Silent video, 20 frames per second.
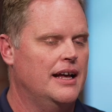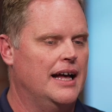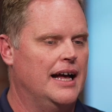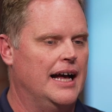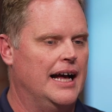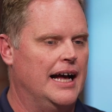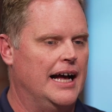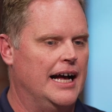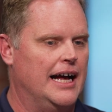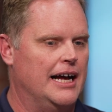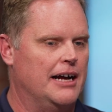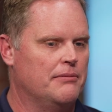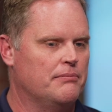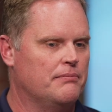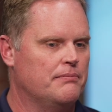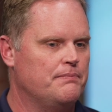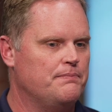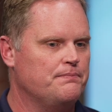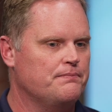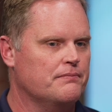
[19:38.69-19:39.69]

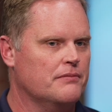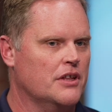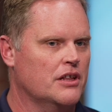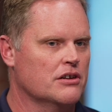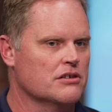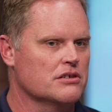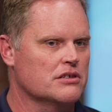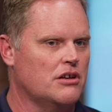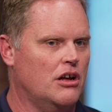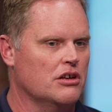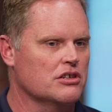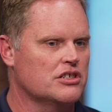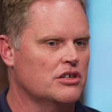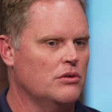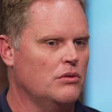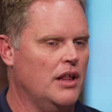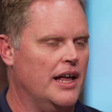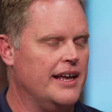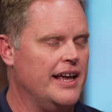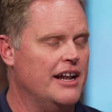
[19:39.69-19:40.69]
There's
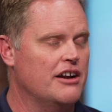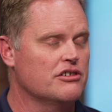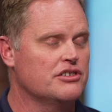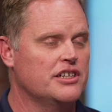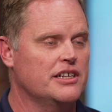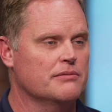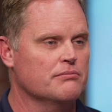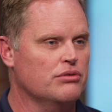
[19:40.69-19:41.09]
also like energy